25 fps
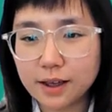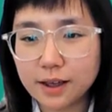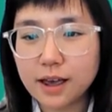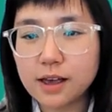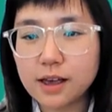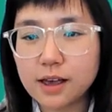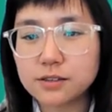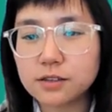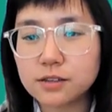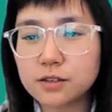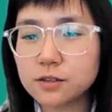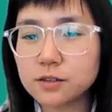
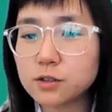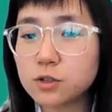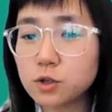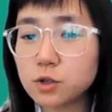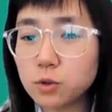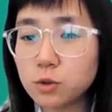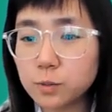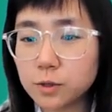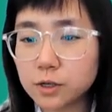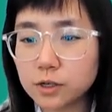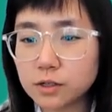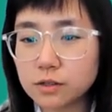as
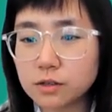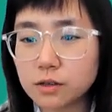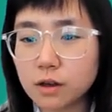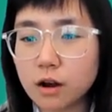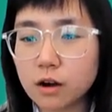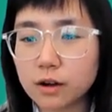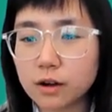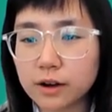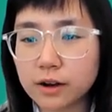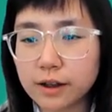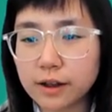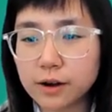consumers
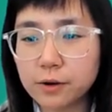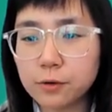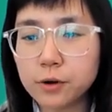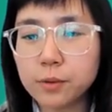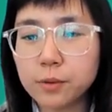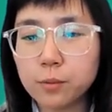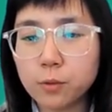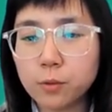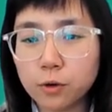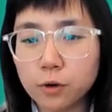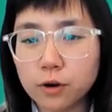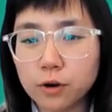are
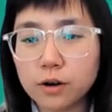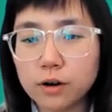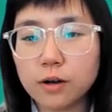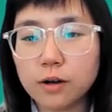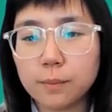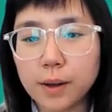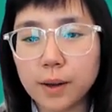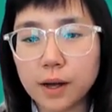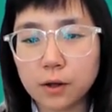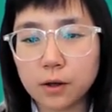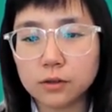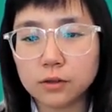caring more
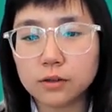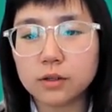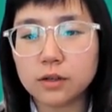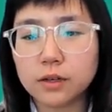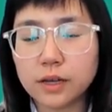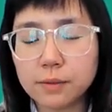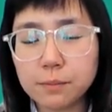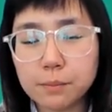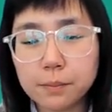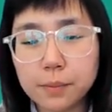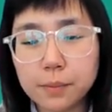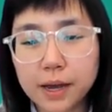about the
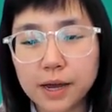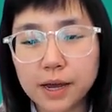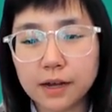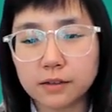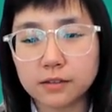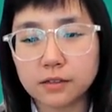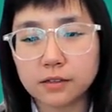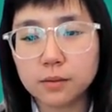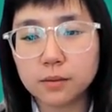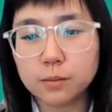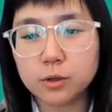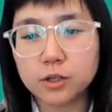
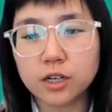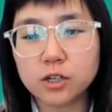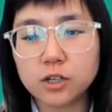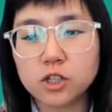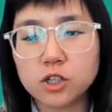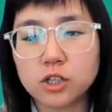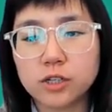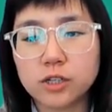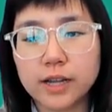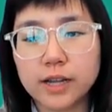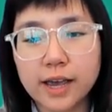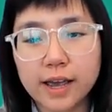impact
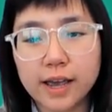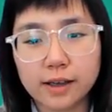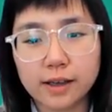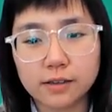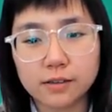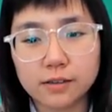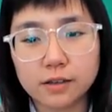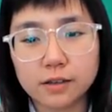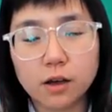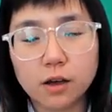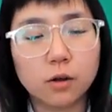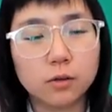production
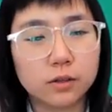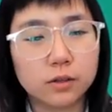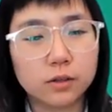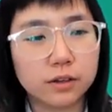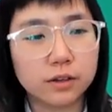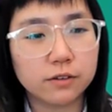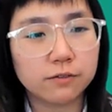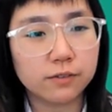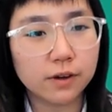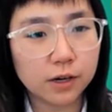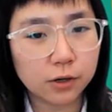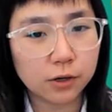has on the
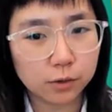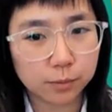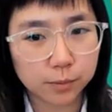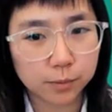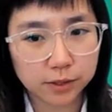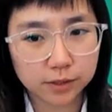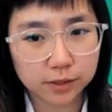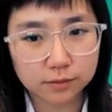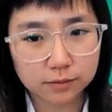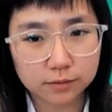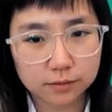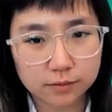environment.